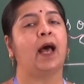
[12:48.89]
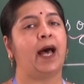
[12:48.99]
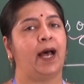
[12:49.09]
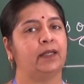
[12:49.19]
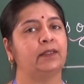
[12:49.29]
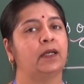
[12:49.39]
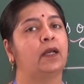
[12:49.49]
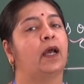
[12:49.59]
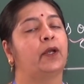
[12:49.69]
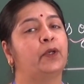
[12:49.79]

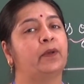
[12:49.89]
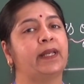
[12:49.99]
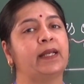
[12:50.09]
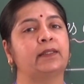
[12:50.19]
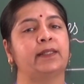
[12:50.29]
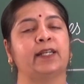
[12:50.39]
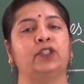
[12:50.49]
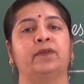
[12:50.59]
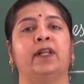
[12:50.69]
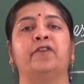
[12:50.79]
and
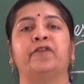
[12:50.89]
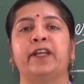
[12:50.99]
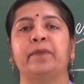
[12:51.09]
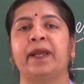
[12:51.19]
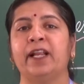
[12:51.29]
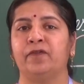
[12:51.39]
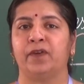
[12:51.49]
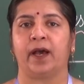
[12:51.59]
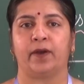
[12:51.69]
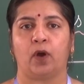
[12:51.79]
unisexual female
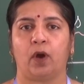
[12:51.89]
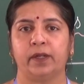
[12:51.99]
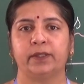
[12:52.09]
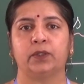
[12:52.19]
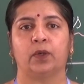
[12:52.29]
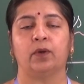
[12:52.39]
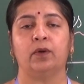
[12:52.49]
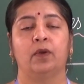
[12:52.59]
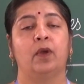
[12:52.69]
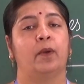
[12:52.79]
flower also,